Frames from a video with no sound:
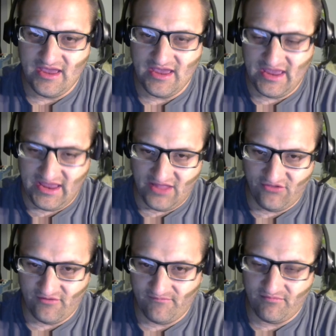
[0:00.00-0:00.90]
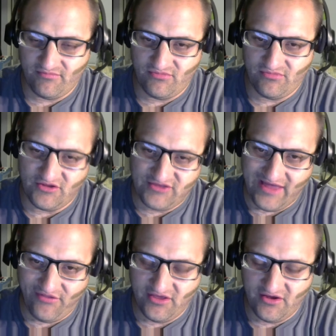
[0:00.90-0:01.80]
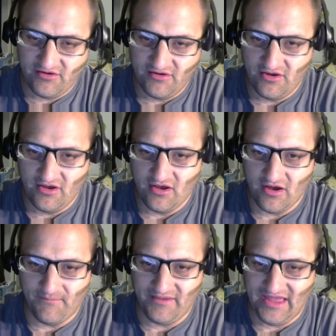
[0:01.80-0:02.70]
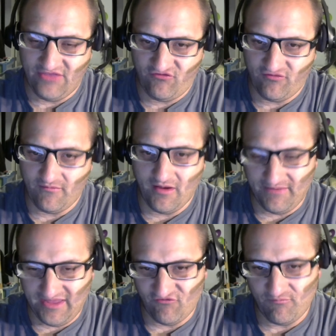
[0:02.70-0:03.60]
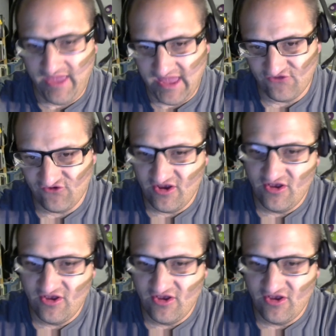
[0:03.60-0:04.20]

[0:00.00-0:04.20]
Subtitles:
and Natalia up against Paige.